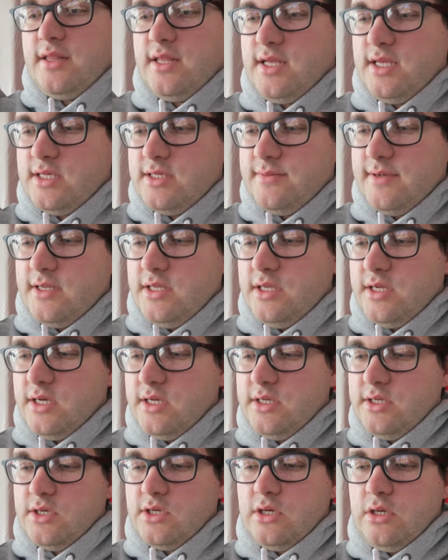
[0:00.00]
I think it's about
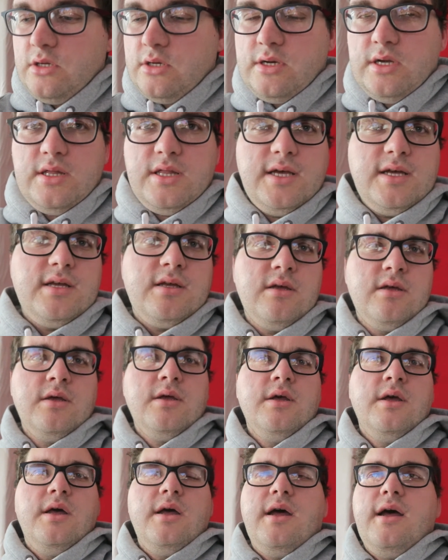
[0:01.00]
9 o'clock, I think.
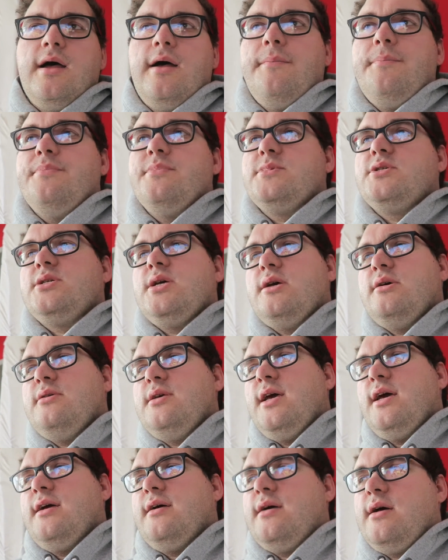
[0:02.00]
So
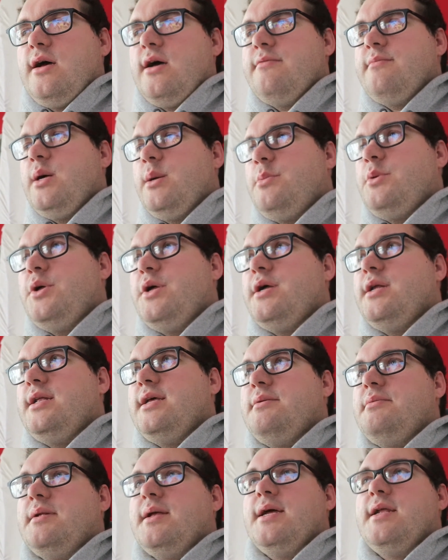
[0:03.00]
yeah, I'm up
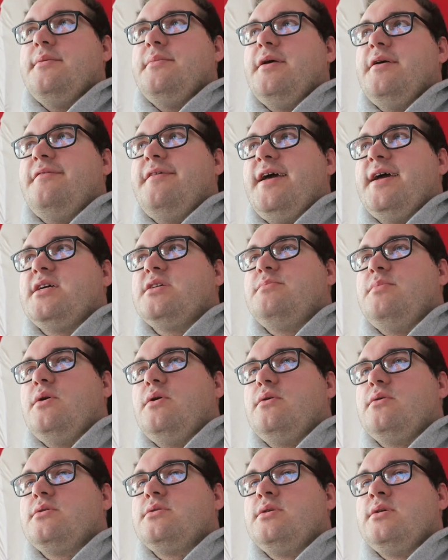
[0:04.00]
early playing a bit of
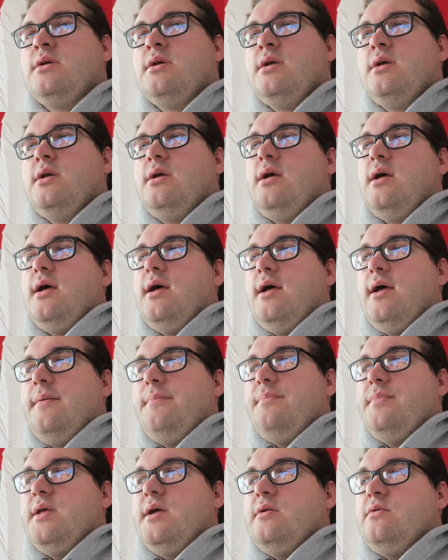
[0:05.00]
Xbox
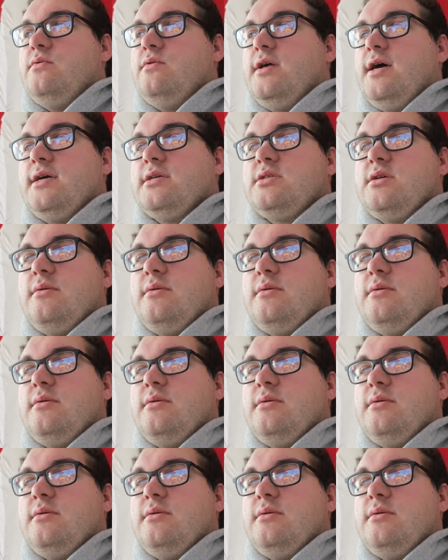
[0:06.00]
and all that.